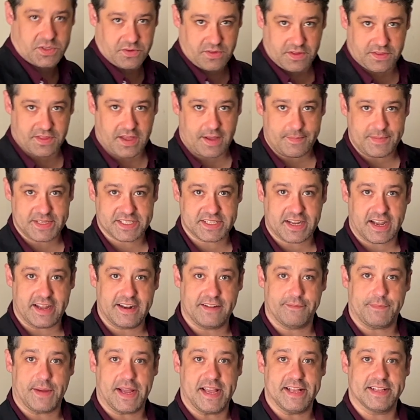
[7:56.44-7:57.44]
the thumb is kind
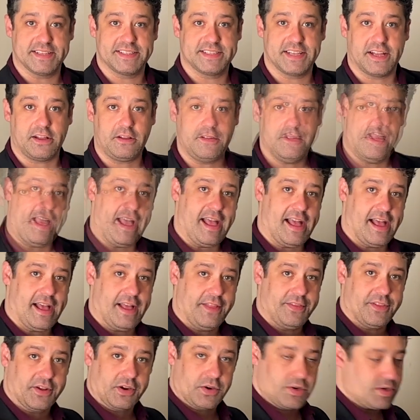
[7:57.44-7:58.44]
of by itself,
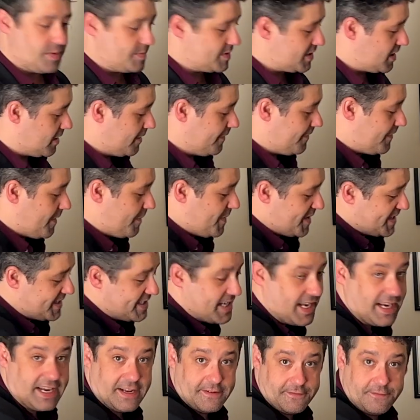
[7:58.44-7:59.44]
and the groups are from the
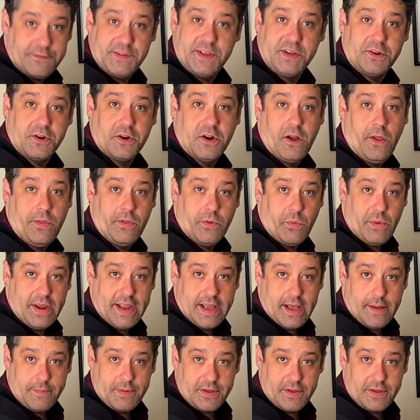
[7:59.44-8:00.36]
second finger on the way up.